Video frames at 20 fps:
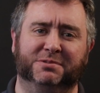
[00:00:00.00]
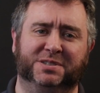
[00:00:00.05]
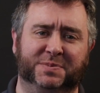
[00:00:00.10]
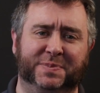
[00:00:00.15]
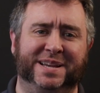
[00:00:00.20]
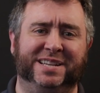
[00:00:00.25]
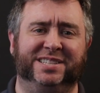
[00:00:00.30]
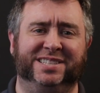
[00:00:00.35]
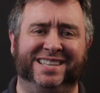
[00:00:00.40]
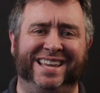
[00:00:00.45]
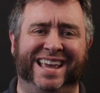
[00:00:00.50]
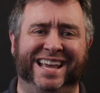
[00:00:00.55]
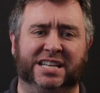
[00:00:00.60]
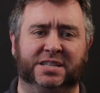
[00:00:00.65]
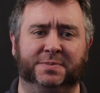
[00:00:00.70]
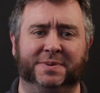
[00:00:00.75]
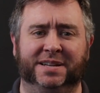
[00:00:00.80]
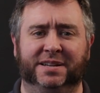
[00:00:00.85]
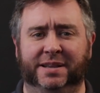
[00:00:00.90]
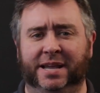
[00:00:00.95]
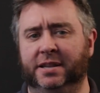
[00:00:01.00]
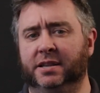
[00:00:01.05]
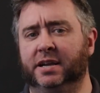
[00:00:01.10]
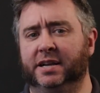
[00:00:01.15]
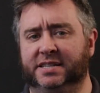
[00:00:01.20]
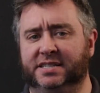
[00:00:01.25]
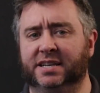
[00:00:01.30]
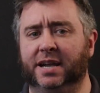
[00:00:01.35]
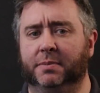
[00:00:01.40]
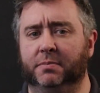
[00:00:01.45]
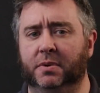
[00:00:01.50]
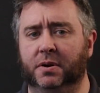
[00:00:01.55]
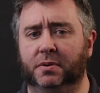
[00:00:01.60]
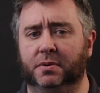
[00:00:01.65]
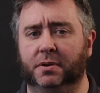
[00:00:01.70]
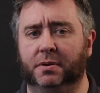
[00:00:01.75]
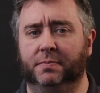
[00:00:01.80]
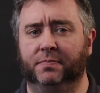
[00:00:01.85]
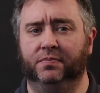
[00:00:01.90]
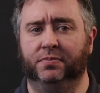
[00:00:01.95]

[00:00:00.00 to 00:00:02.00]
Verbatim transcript: speech enhancement and nighttime mode.